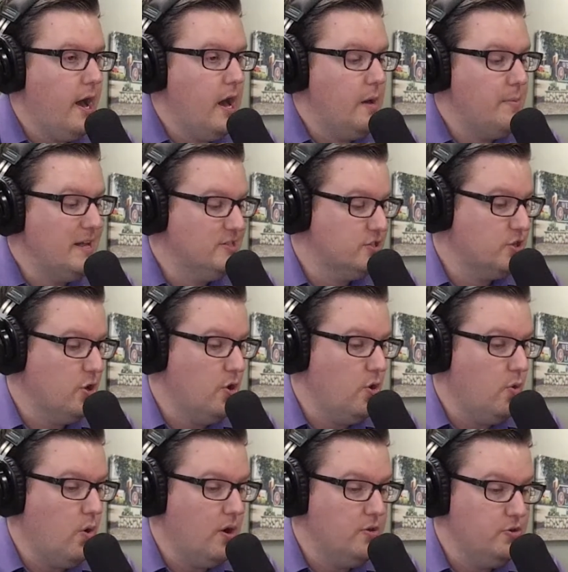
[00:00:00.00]
Um, and
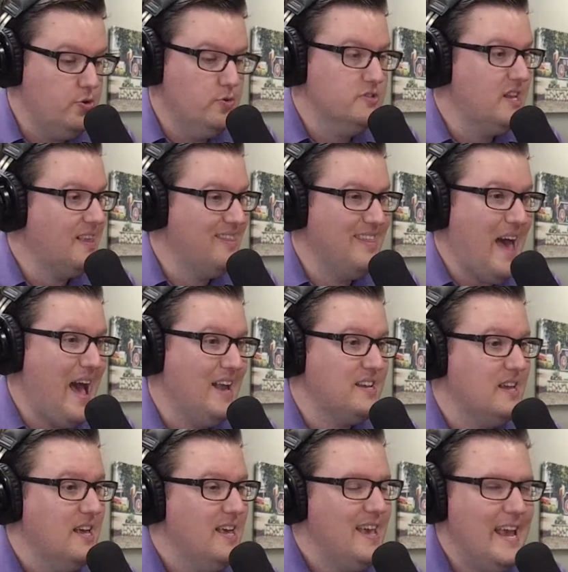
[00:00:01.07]
so using
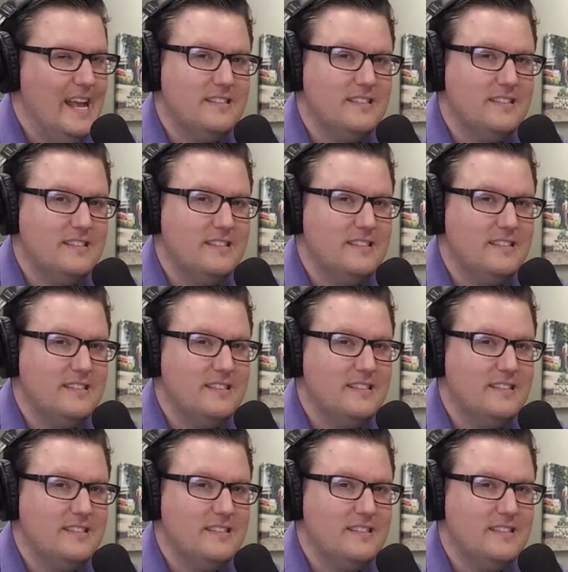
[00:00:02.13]
that,